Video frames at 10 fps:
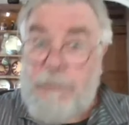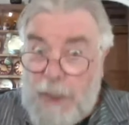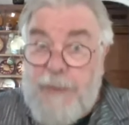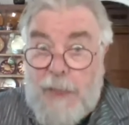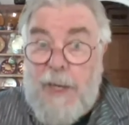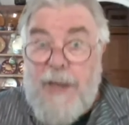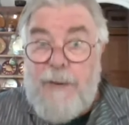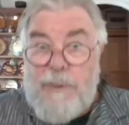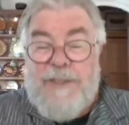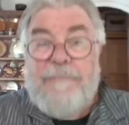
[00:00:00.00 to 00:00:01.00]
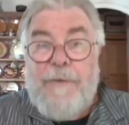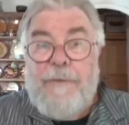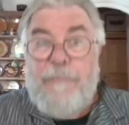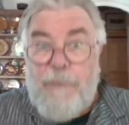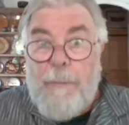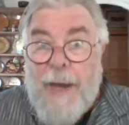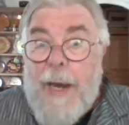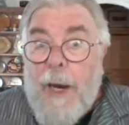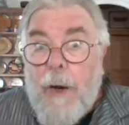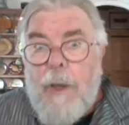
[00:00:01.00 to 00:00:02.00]
rather like we're suffering from
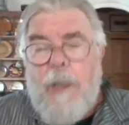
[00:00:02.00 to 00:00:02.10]
now,